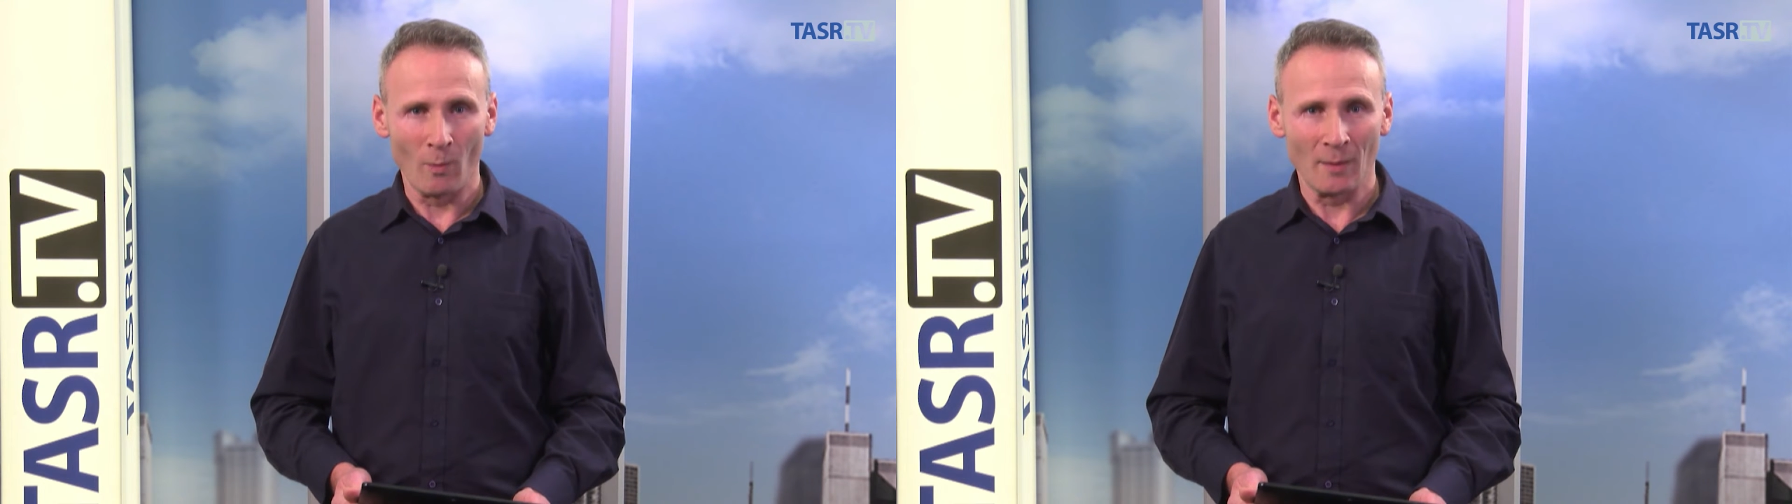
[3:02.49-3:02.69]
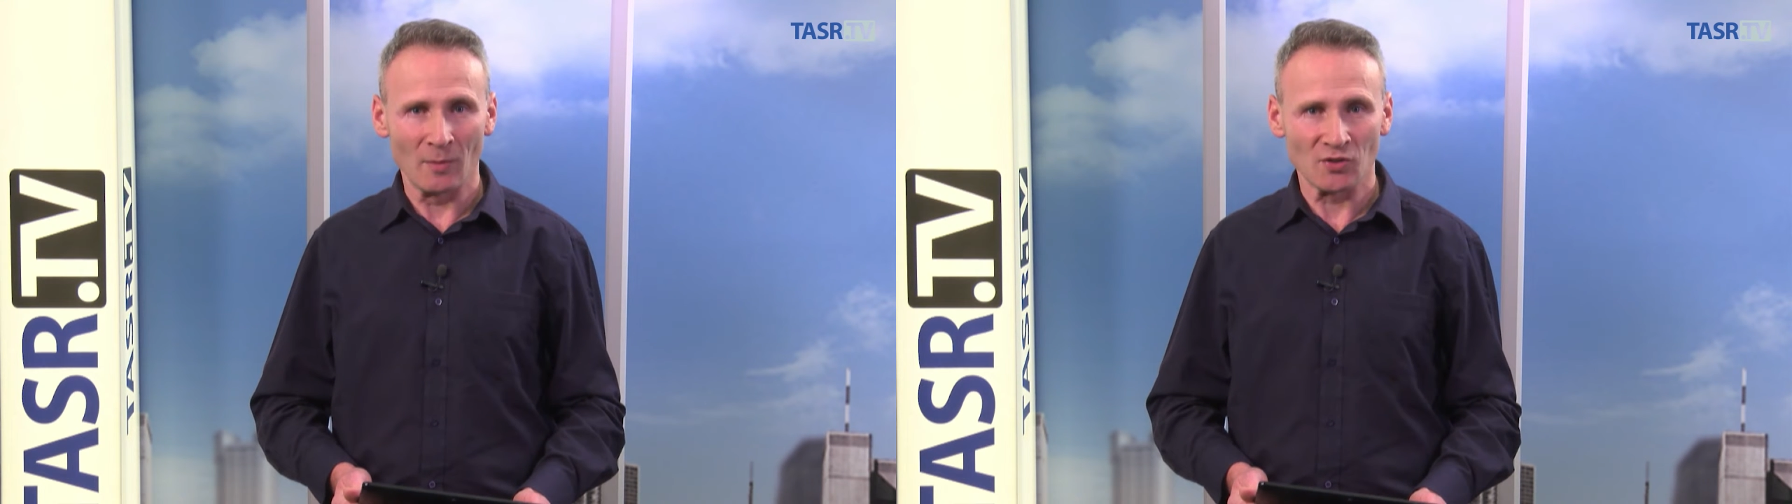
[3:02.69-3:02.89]

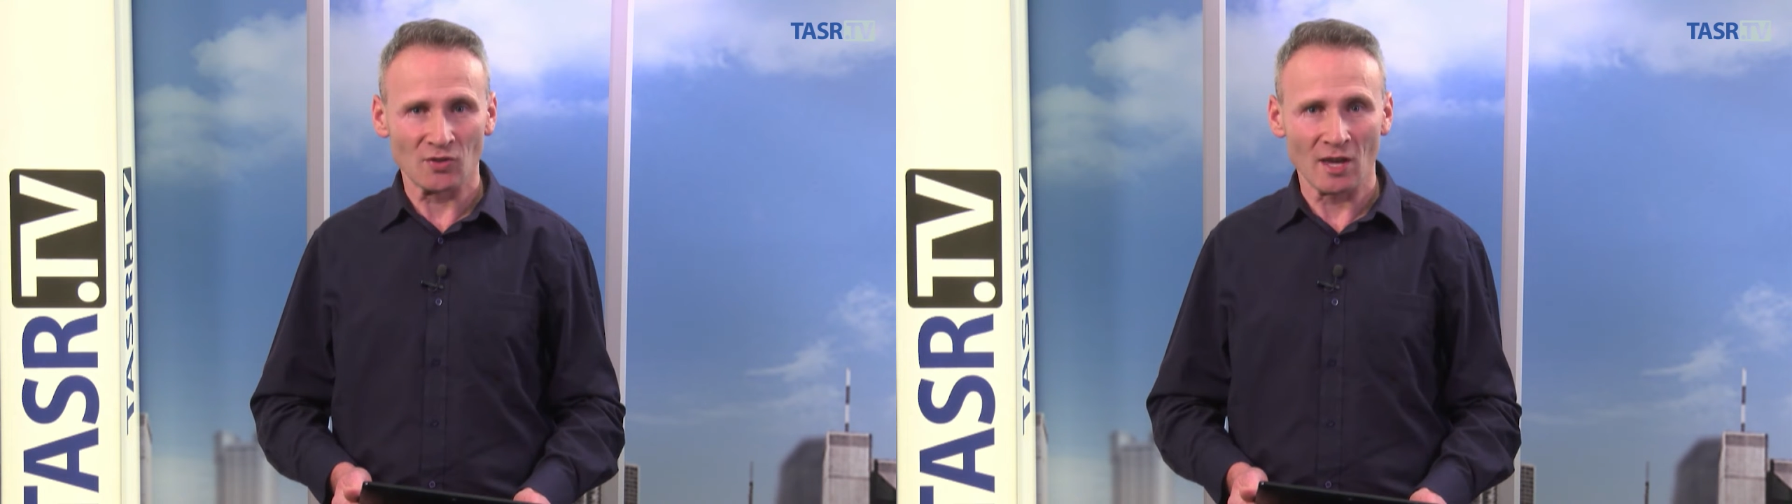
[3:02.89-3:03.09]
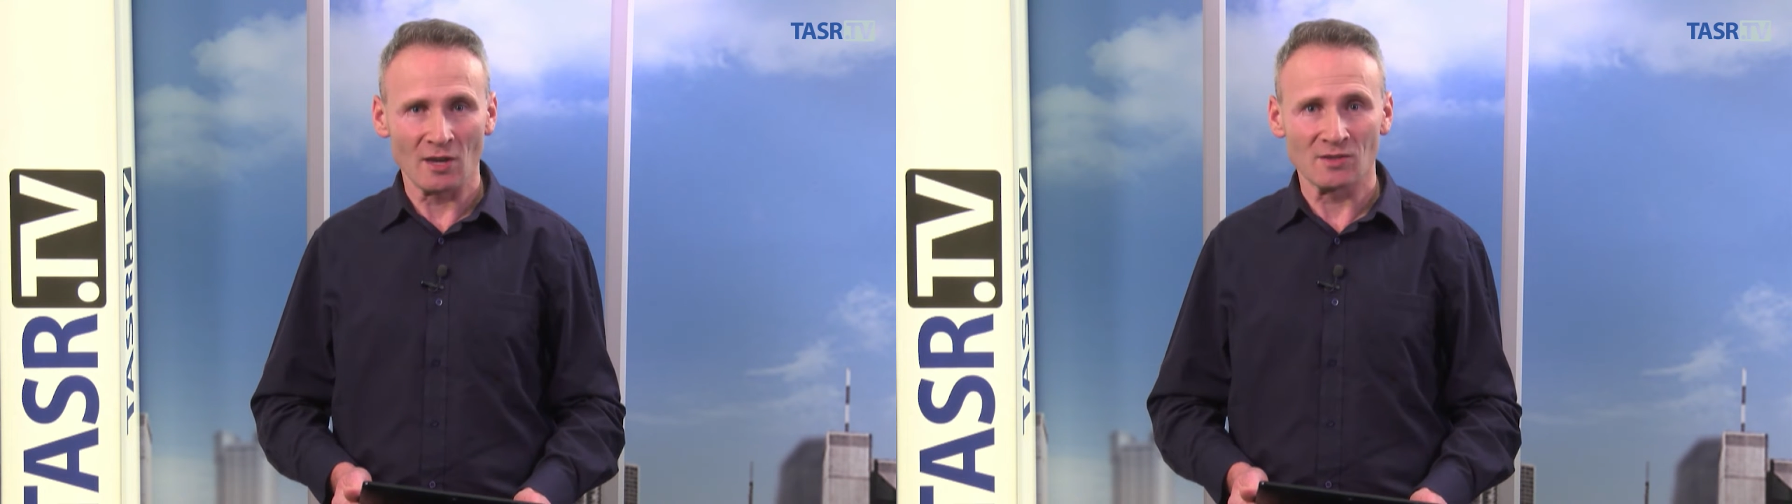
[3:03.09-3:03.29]
member
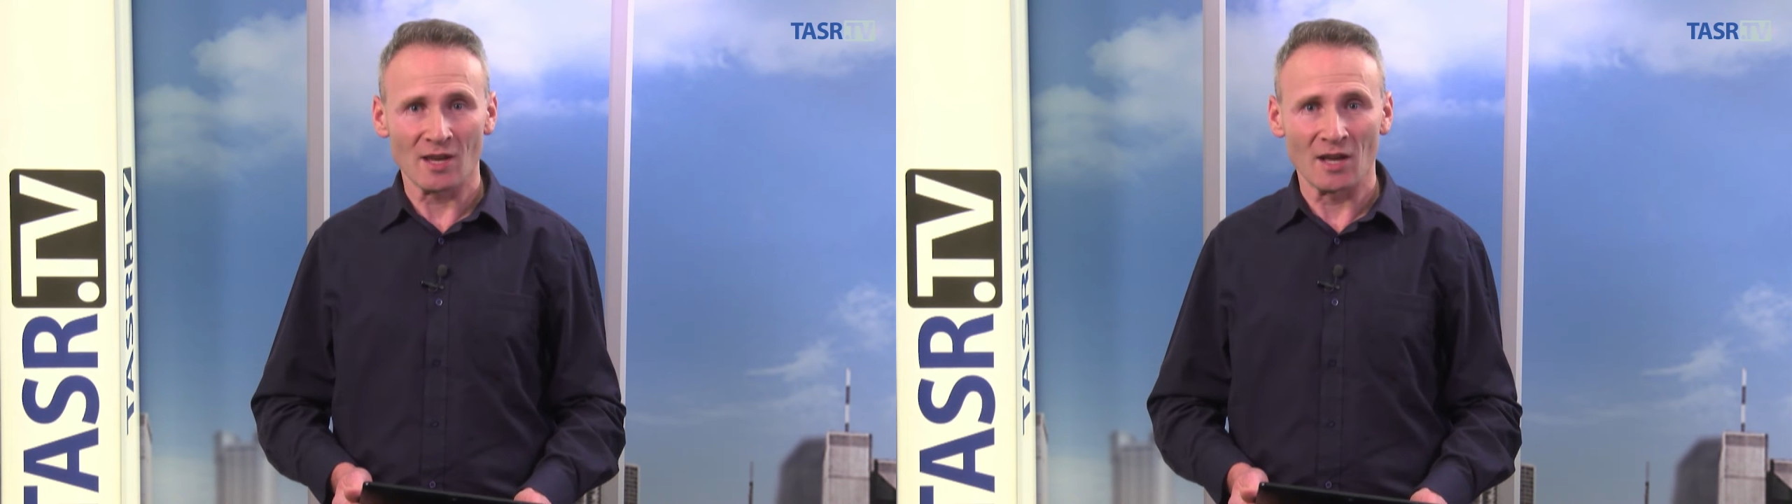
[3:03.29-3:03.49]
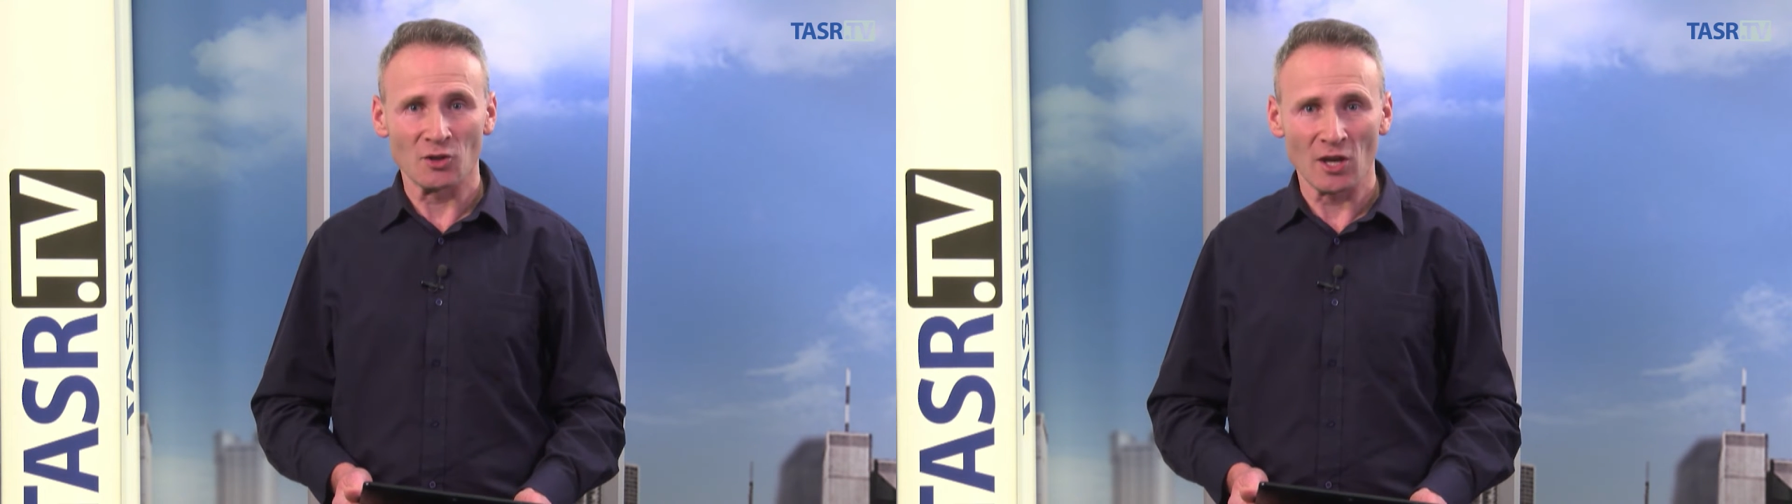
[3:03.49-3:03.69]
states
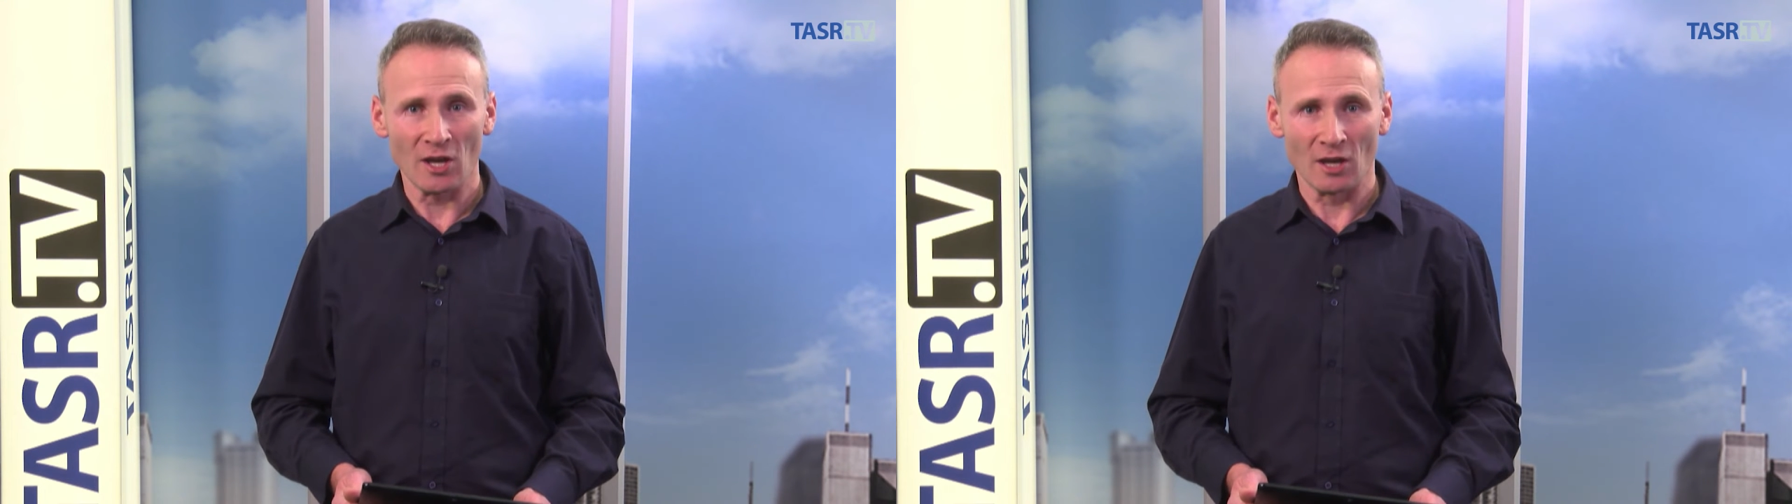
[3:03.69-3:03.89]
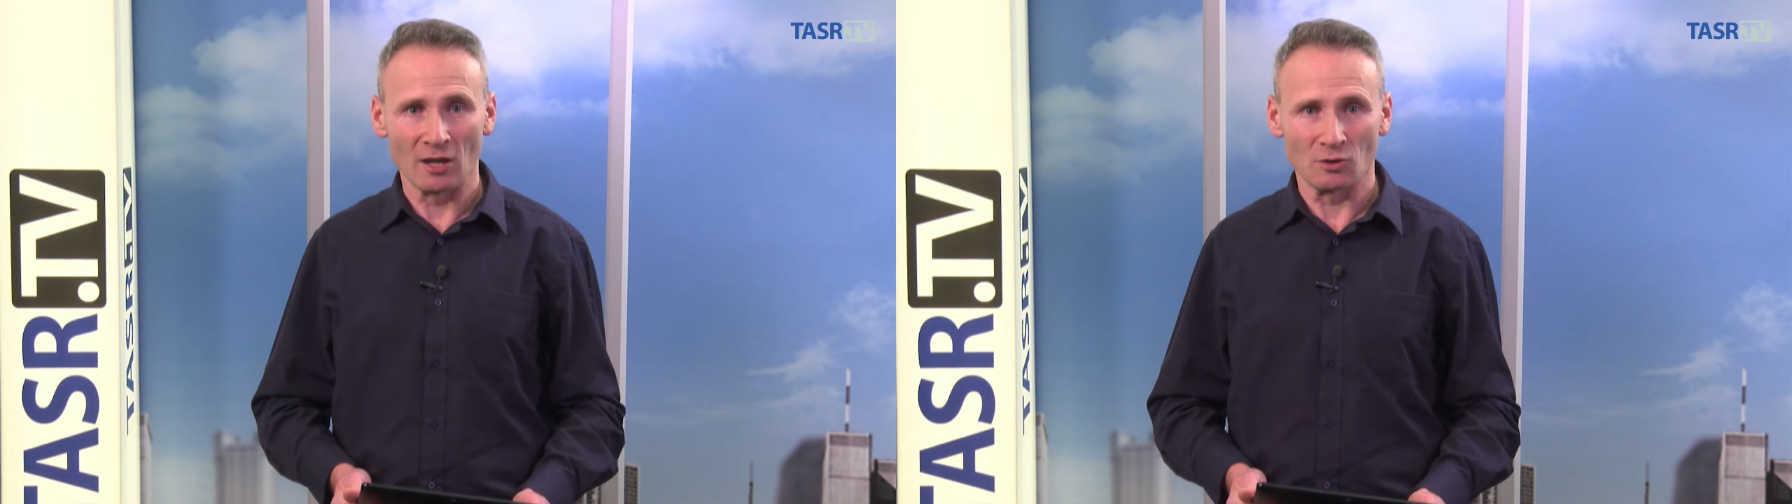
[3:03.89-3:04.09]

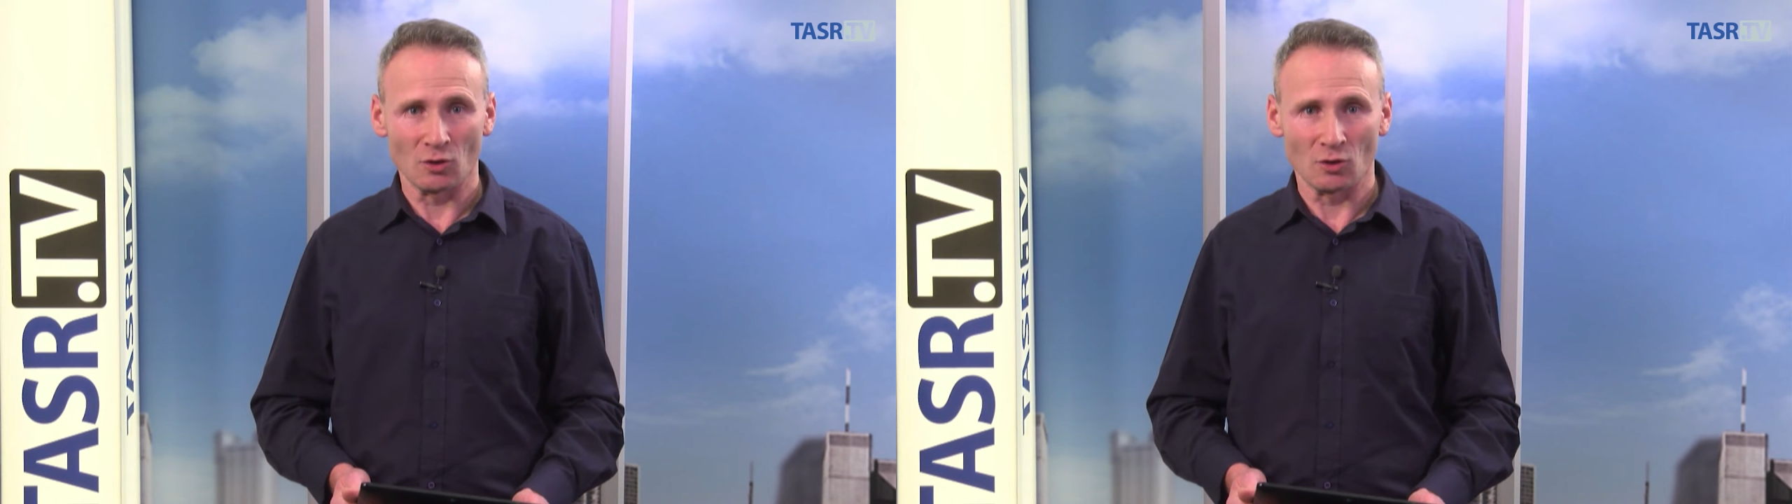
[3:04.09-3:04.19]
adhere